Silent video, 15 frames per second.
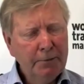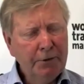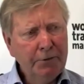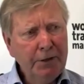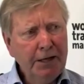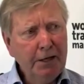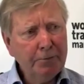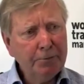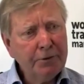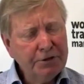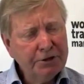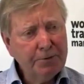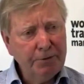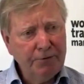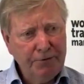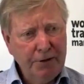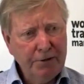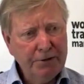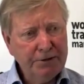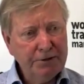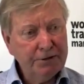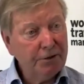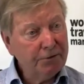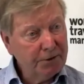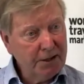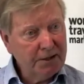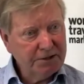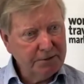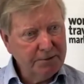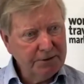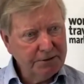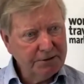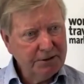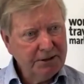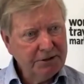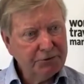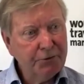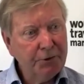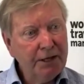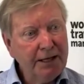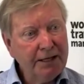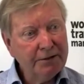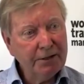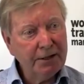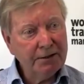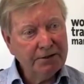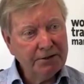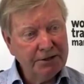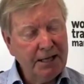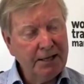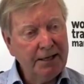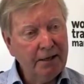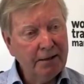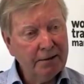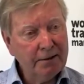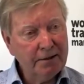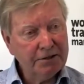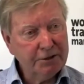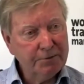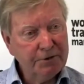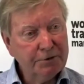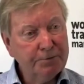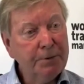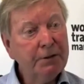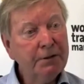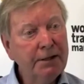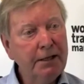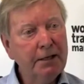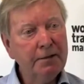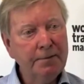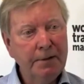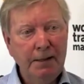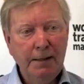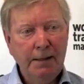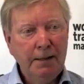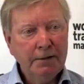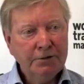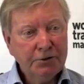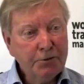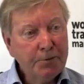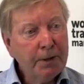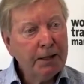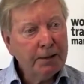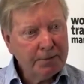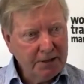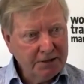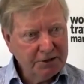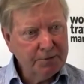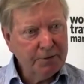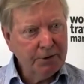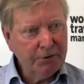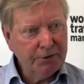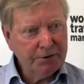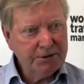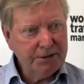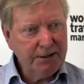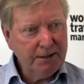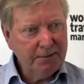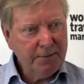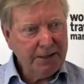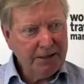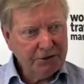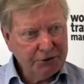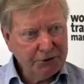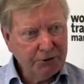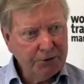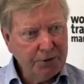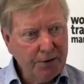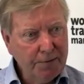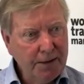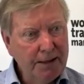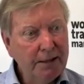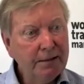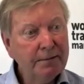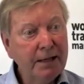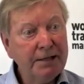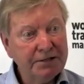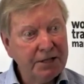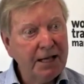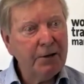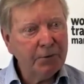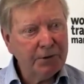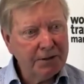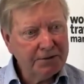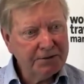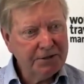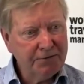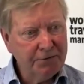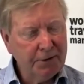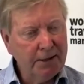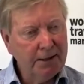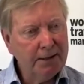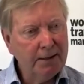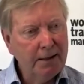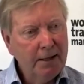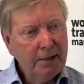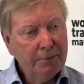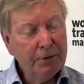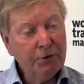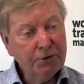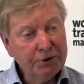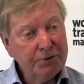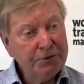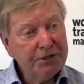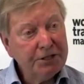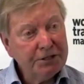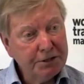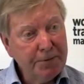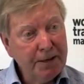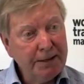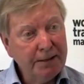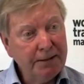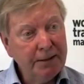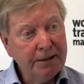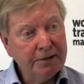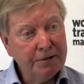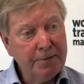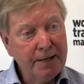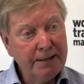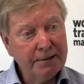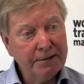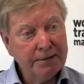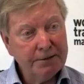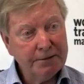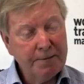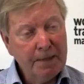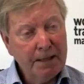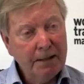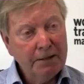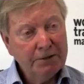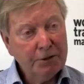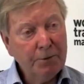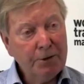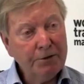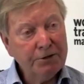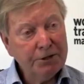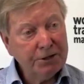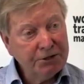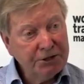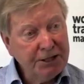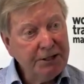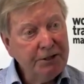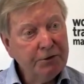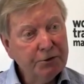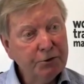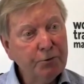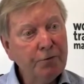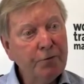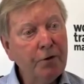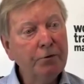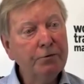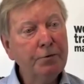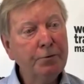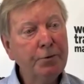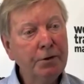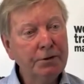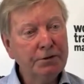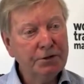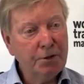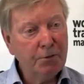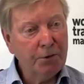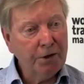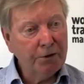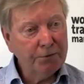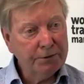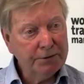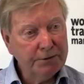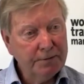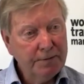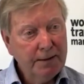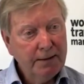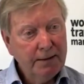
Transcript: But really, our principal focus is on the customers. It's really understanding our customers, building up superb customer loyalty, making sure that they stay with us, if you like, but also anticipating their demands. So we're going to continue to evolve the products that we offer.